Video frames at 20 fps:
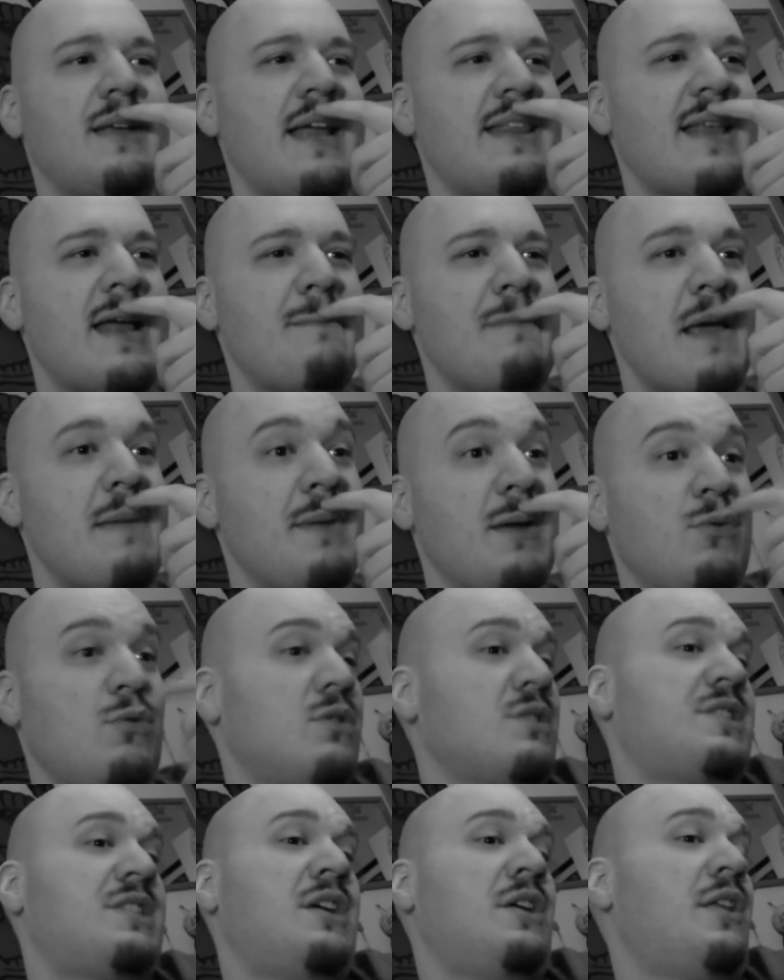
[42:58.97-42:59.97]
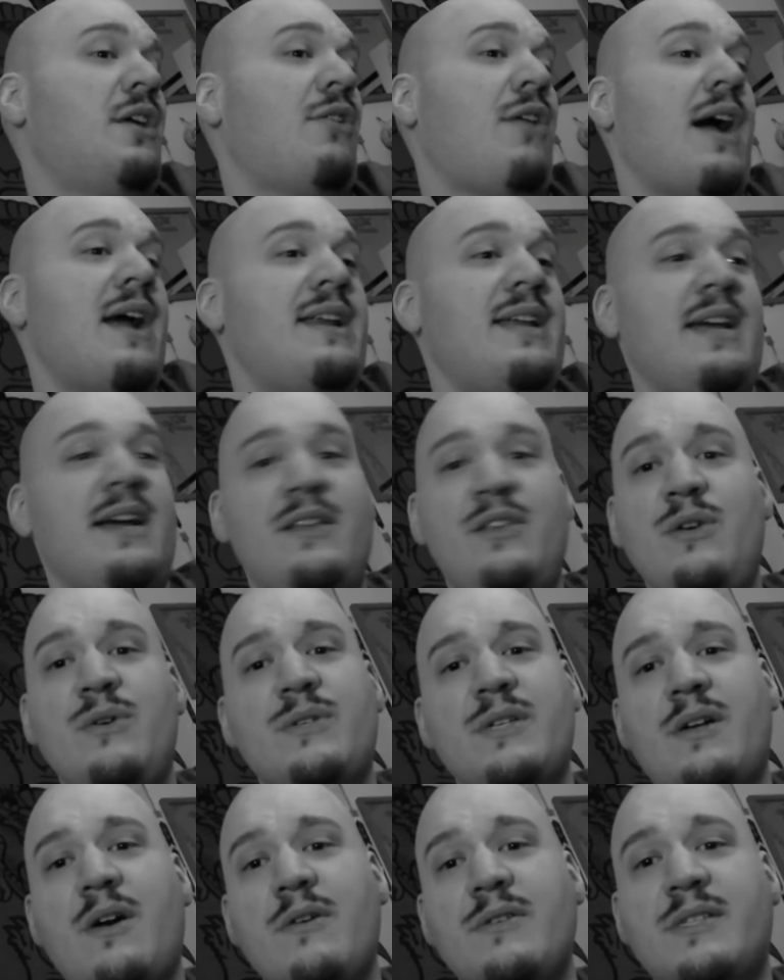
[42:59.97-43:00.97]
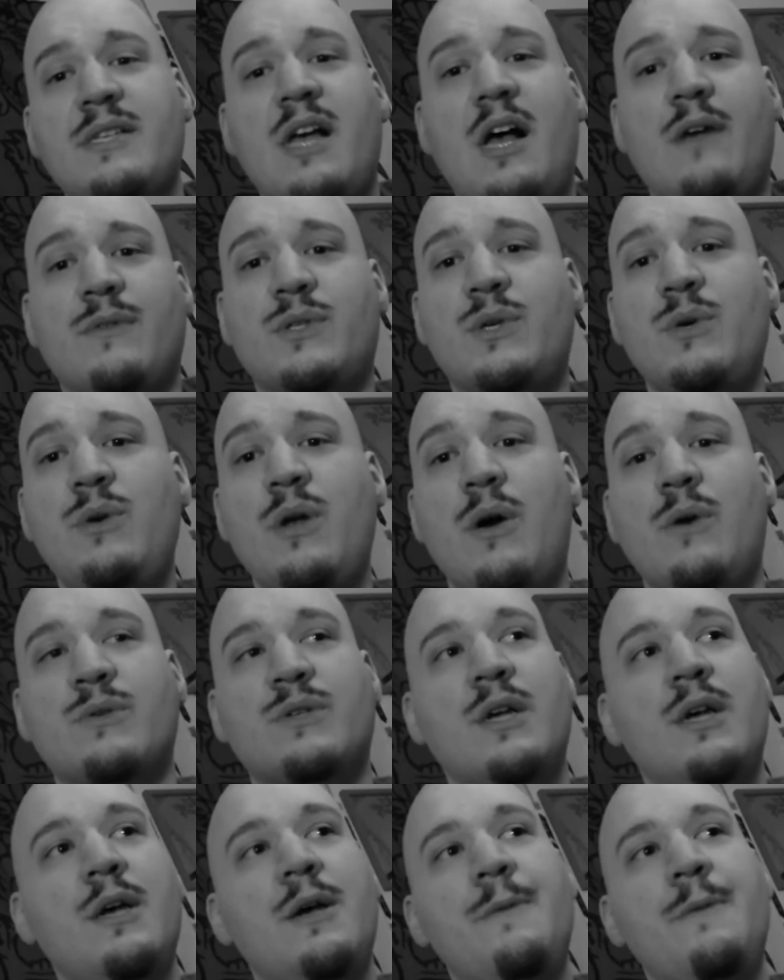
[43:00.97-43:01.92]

And then maybe we'll steal their idea and use it ourselves. Who knows?